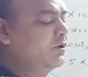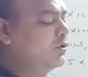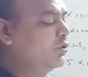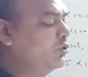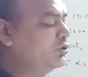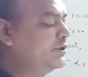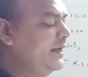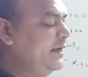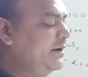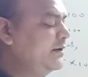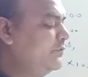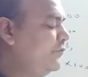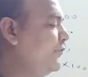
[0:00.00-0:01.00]

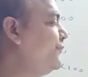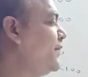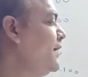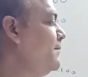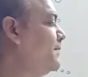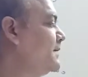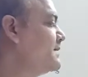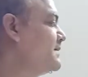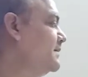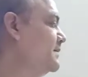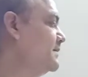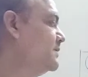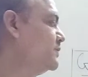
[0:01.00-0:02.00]
Clothing
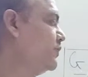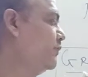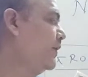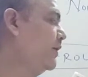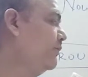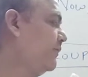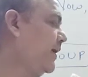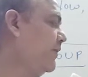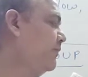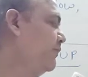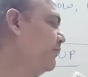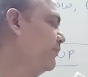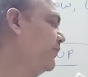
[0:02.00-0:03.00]
15%, so
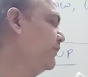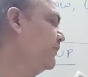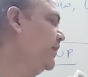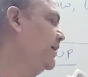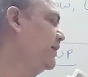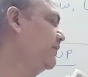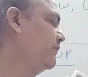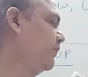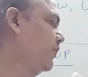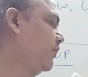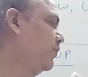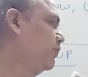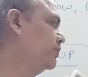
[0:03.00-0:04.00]
15
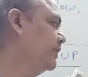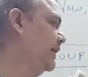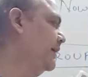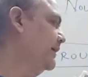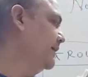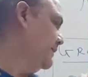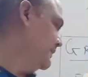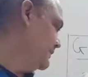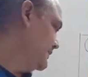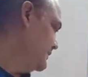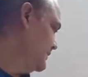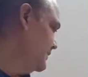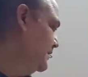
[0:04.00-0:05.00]
for clothing.
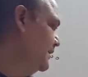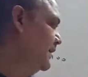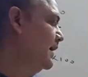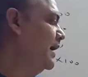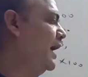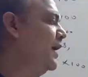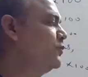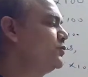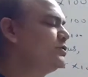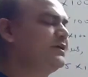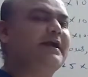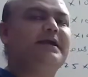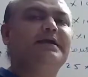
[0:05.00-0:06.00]

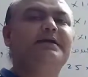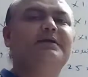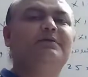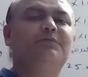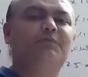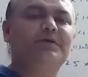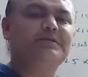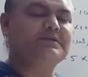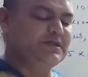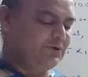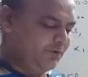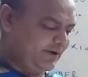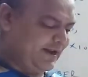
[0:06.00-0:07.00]
House rent
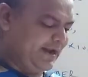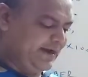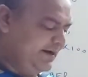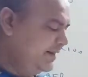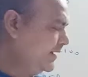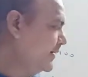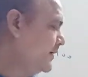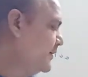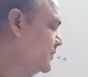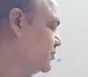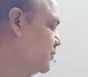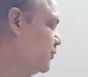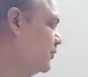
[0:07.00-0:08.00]
1010,
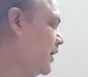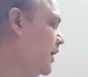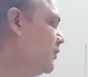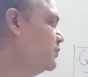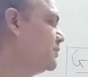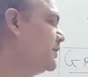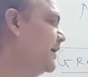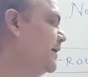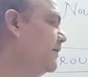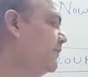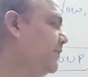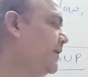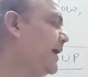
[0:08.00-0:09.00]
so house
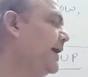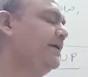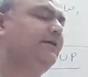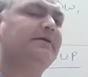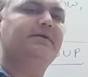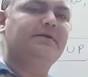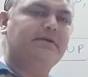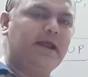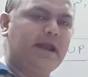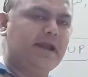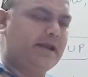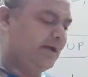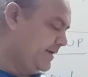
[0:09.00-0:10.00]
rent we write
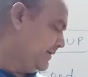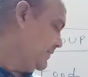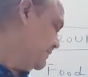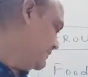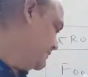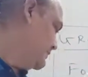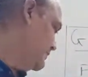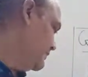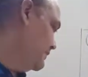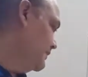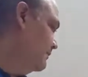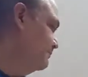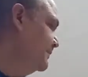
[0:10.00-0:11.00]
10.
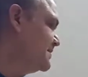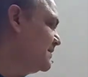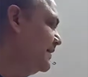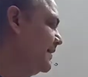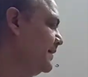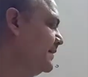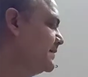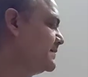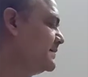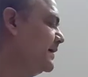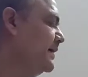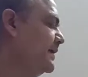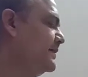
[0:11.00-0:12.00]

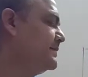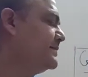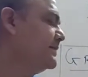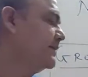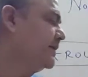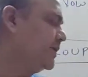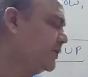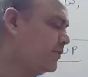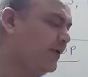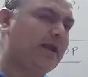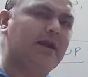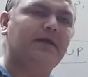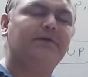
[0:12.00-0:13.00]
Miscellaneous it is
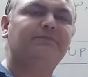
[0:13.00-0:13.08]
12.